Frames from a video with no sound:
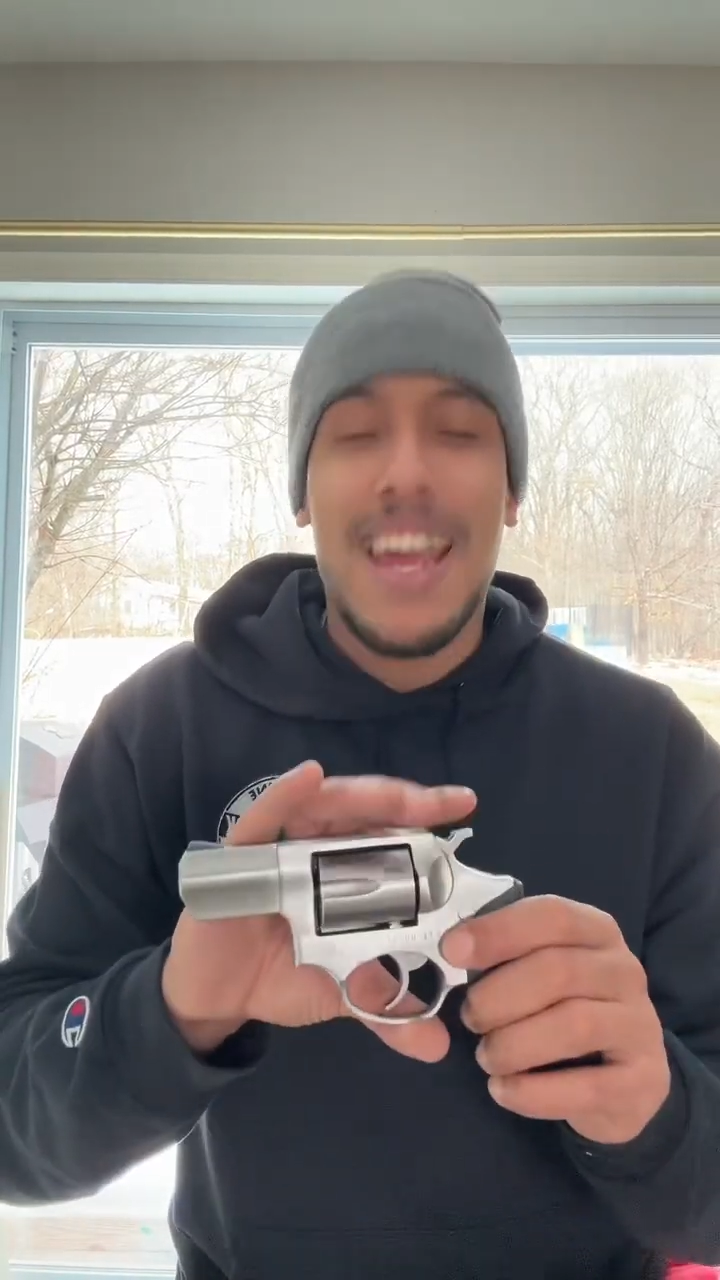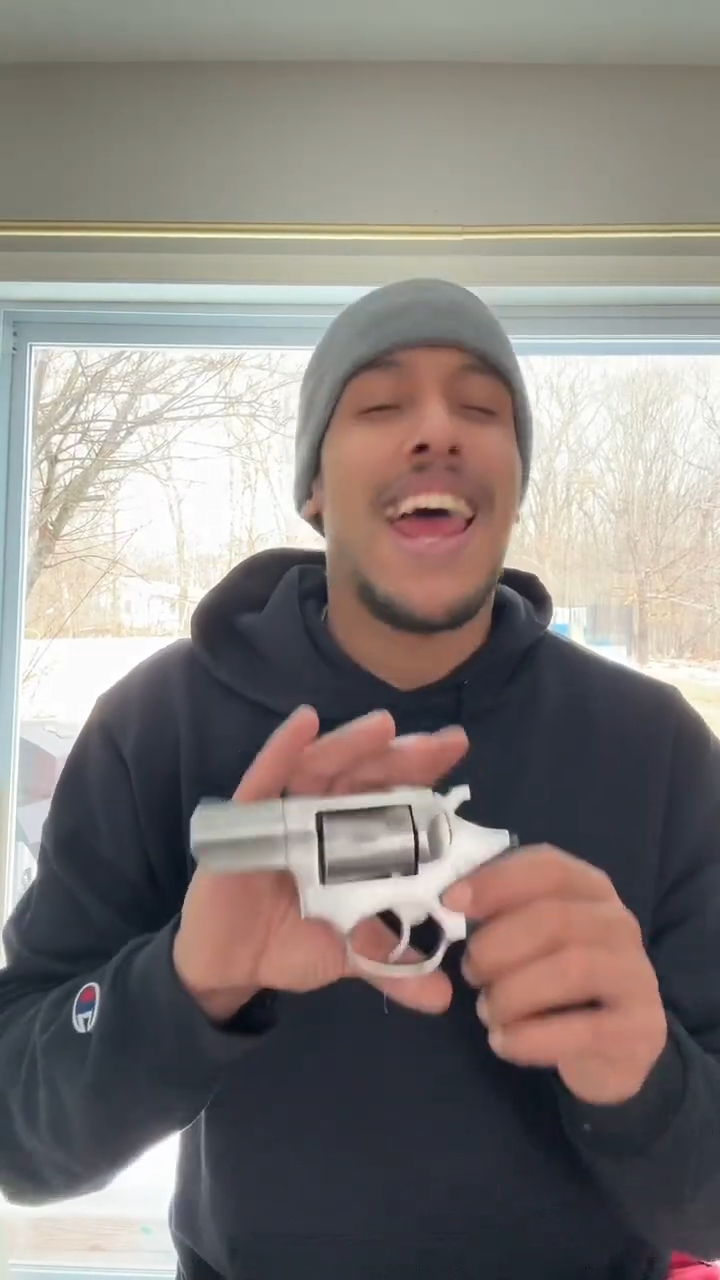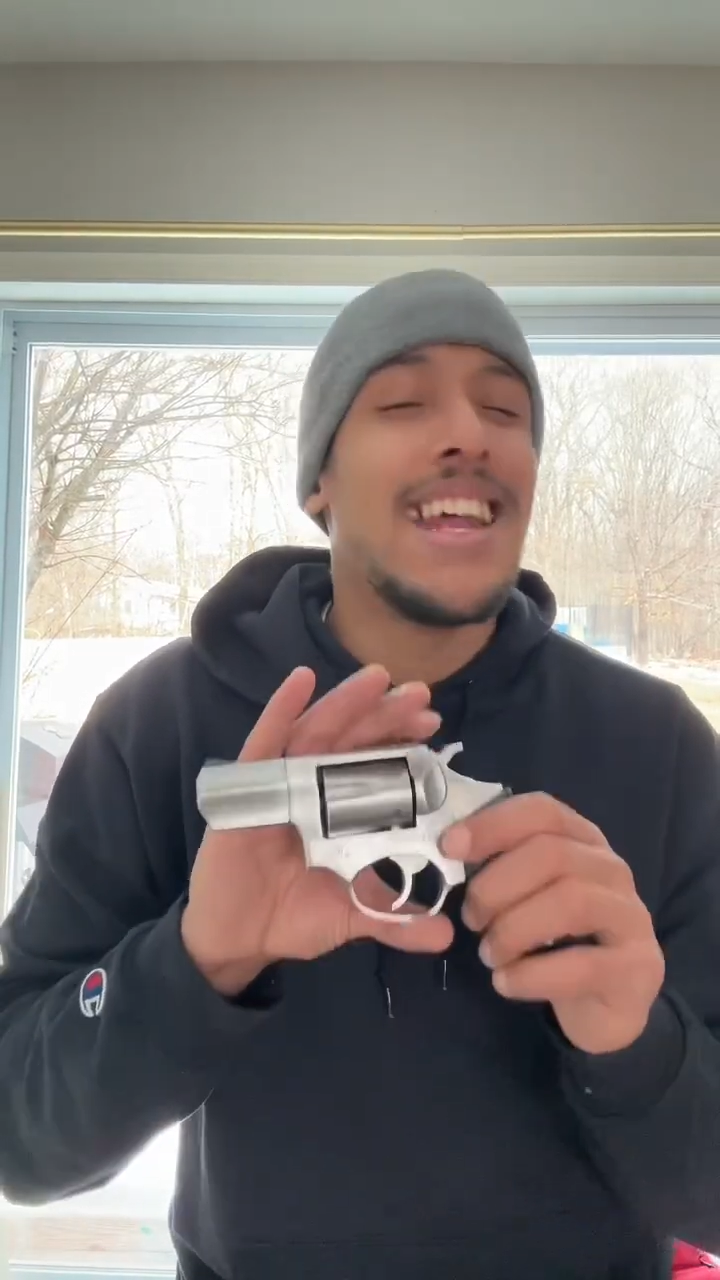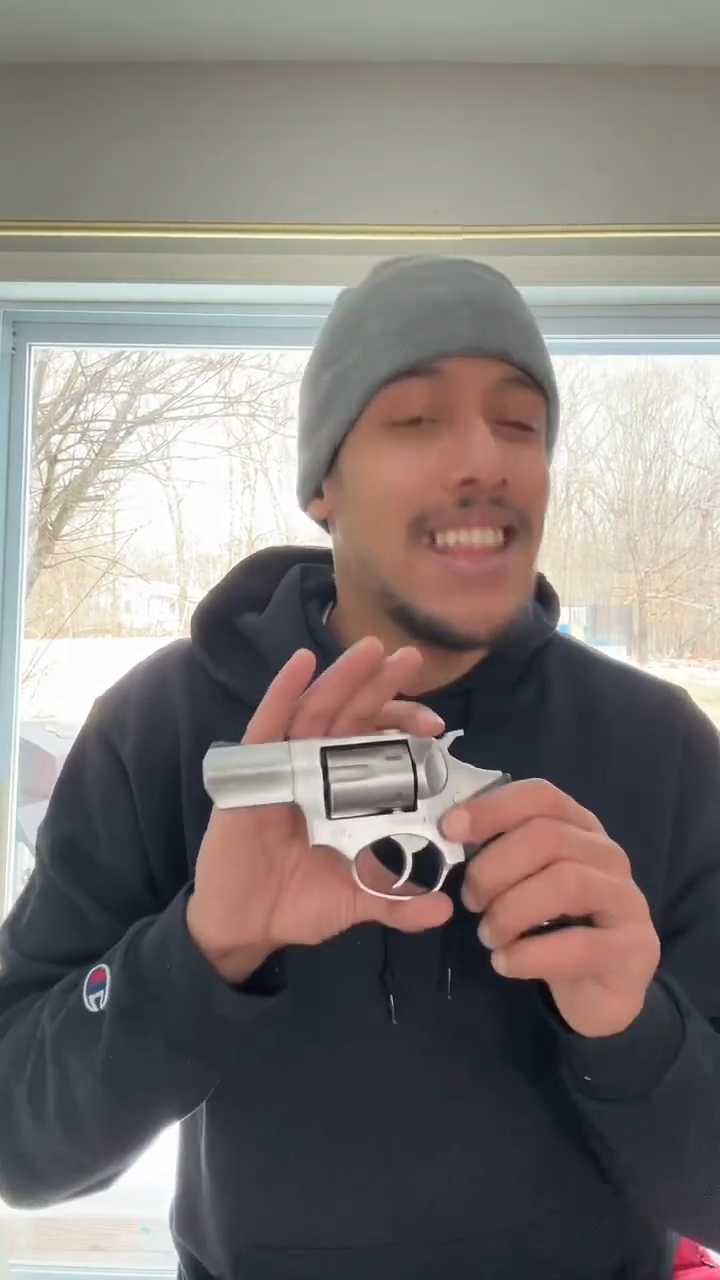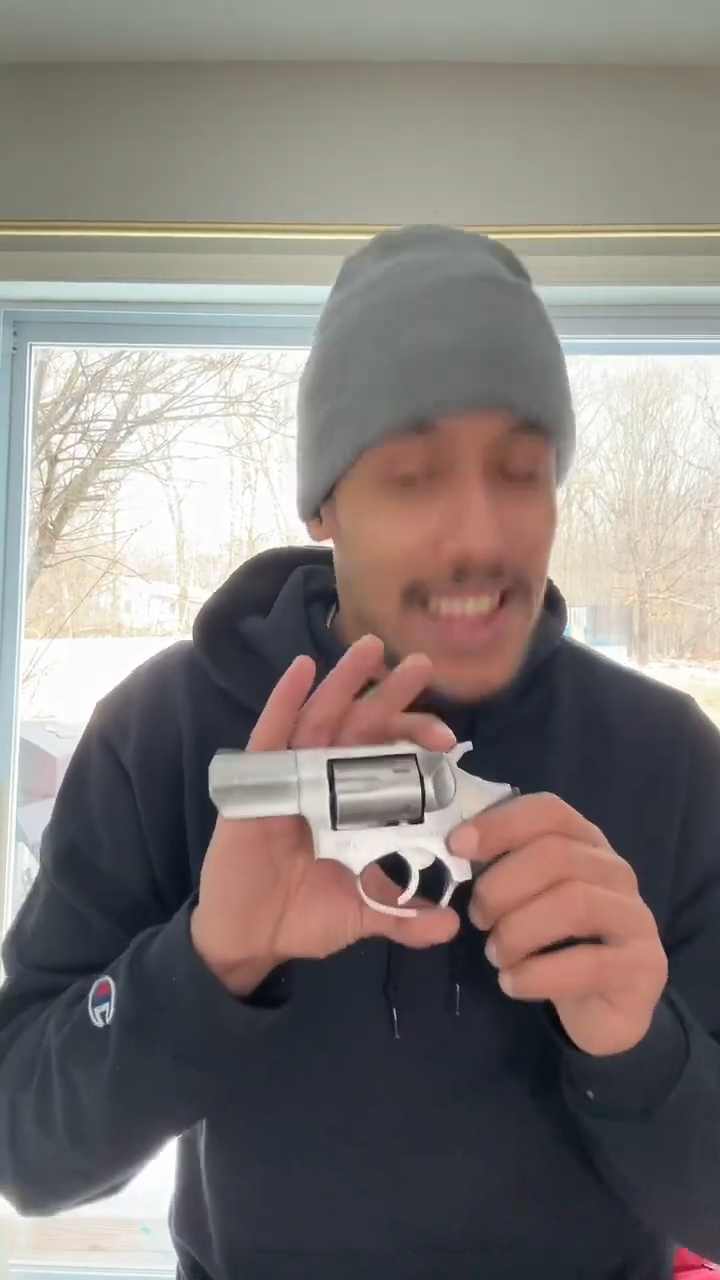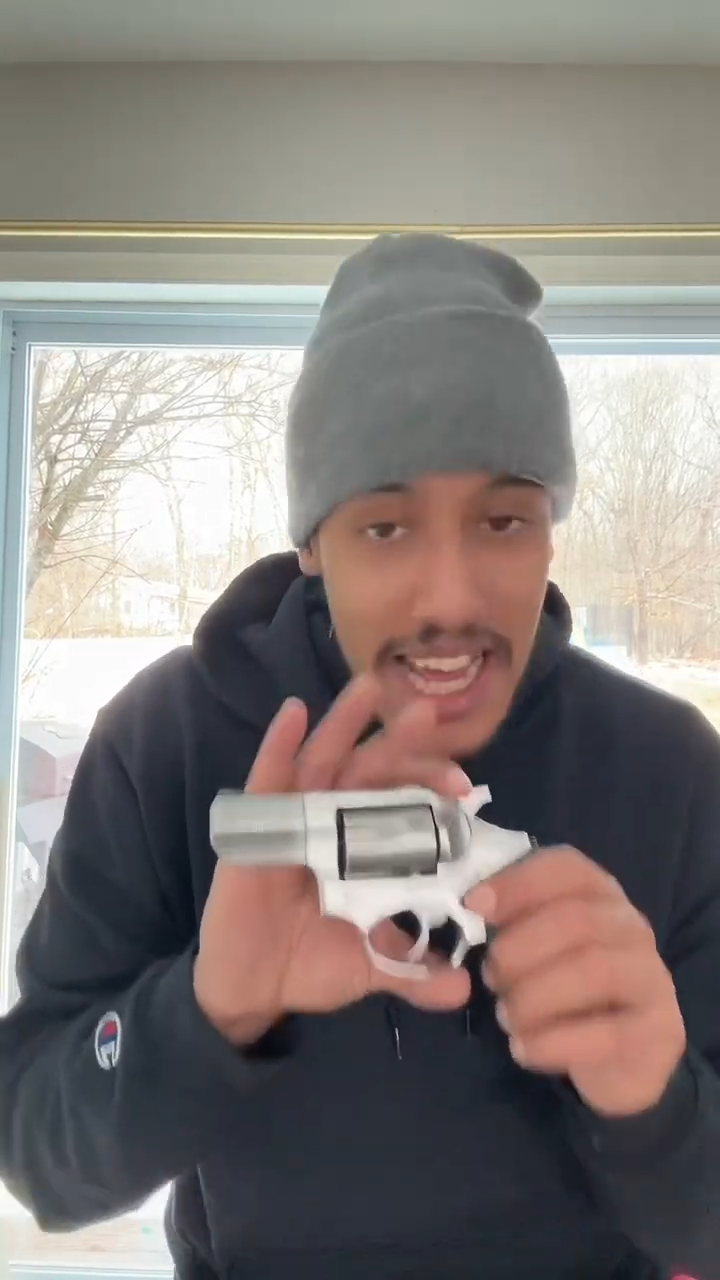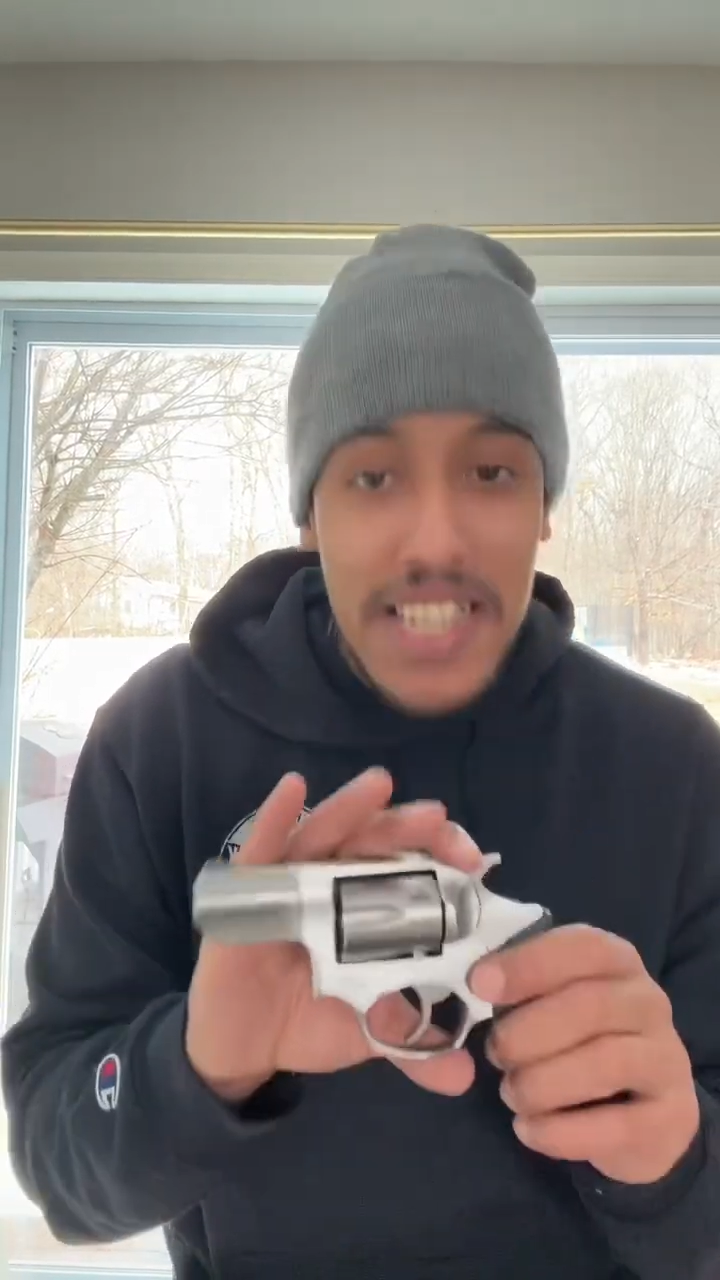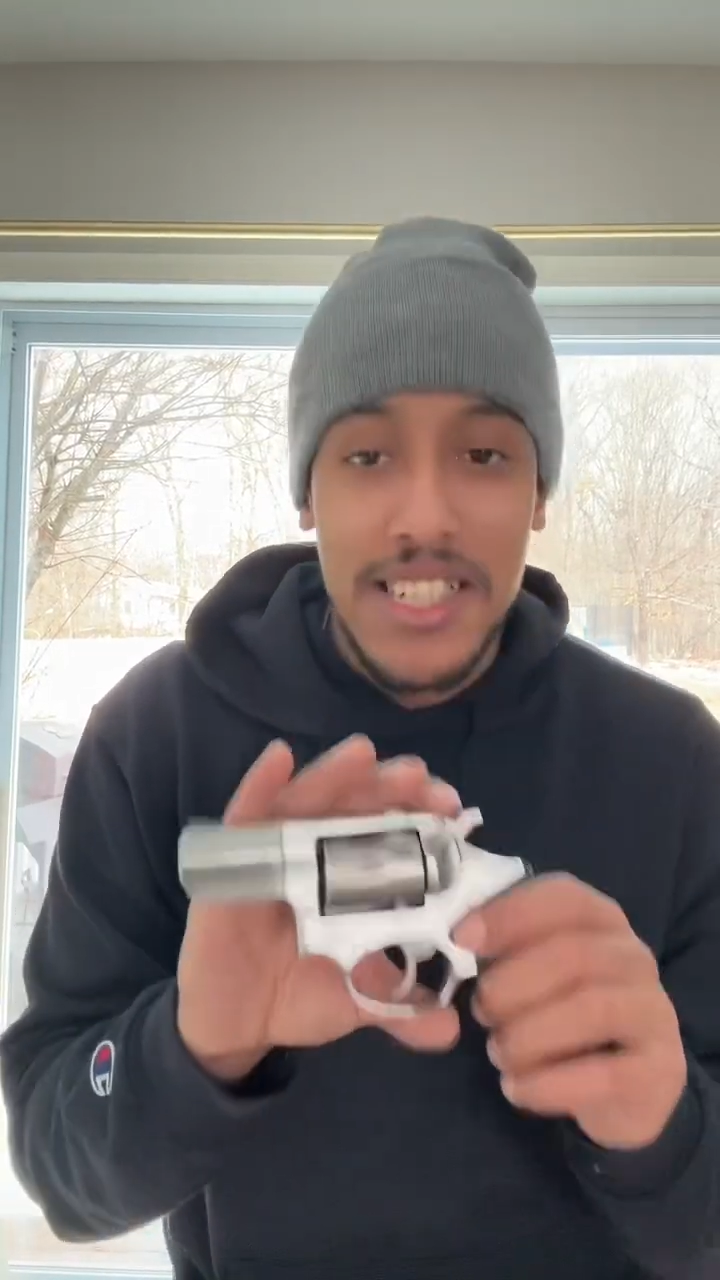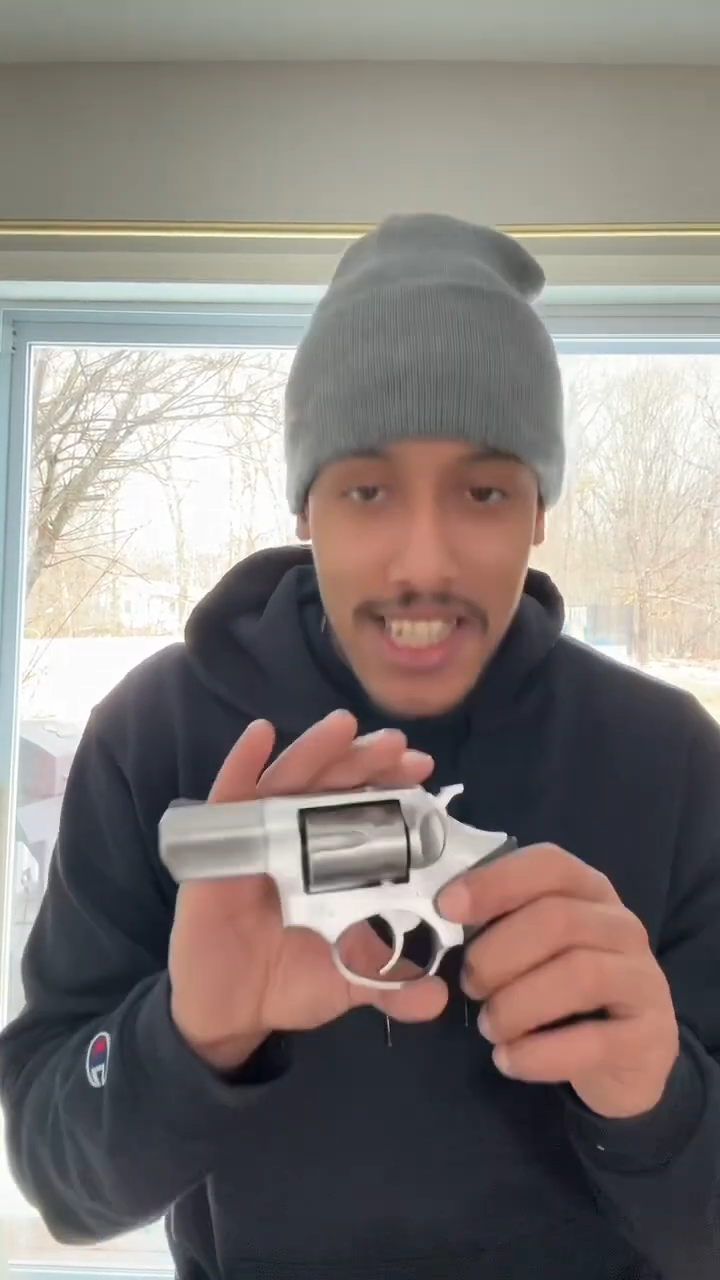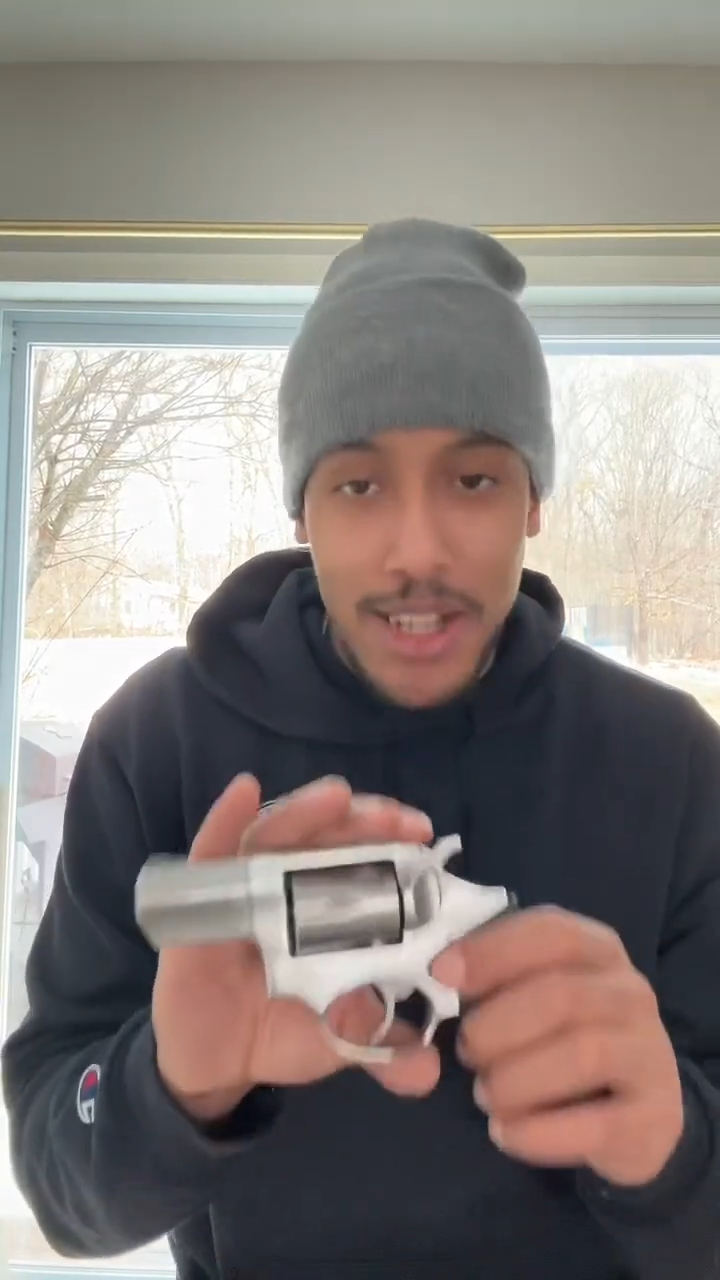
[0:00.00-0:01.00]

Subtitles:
and then see the